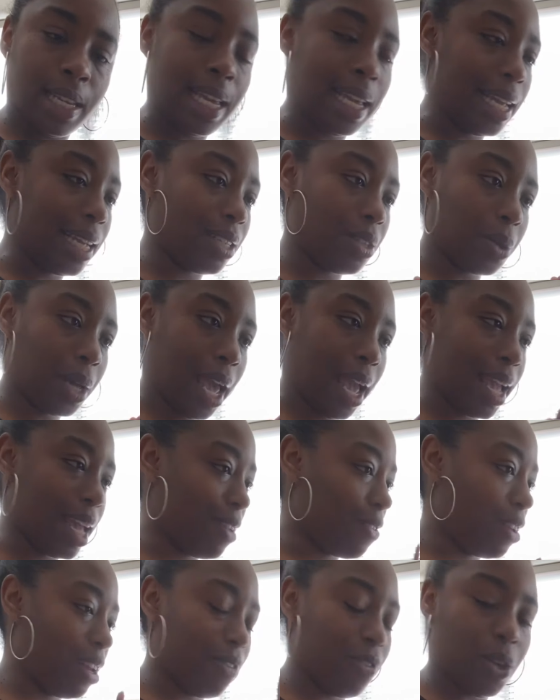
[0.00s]
It's okay,
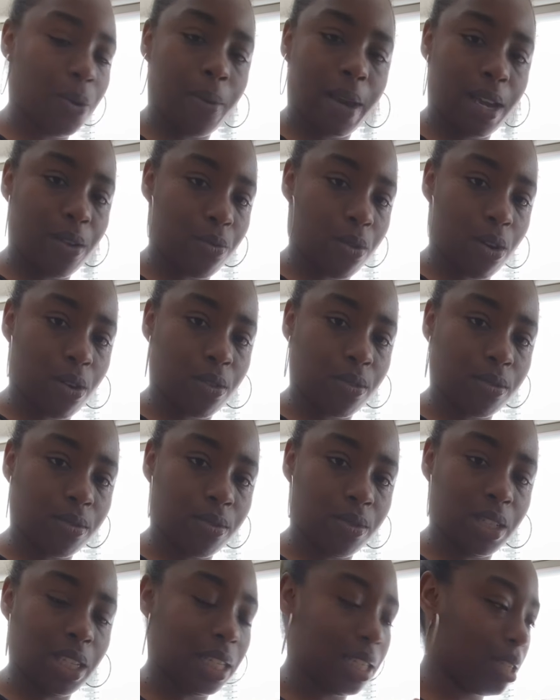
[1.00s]
even if you ain't wrong.
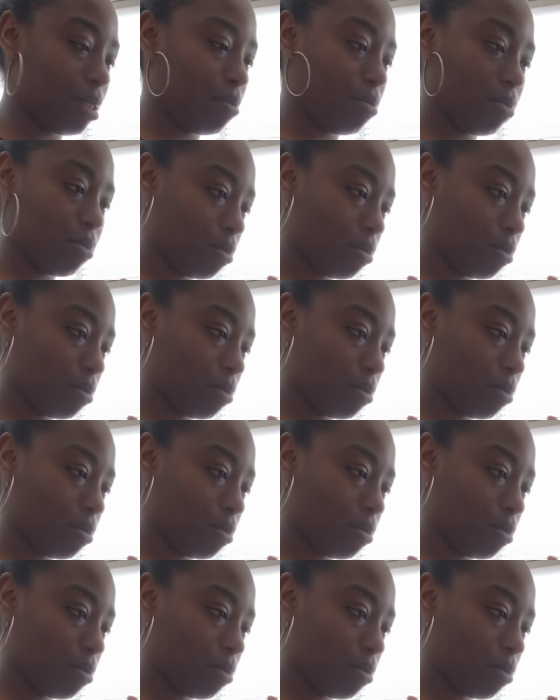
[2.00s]
Just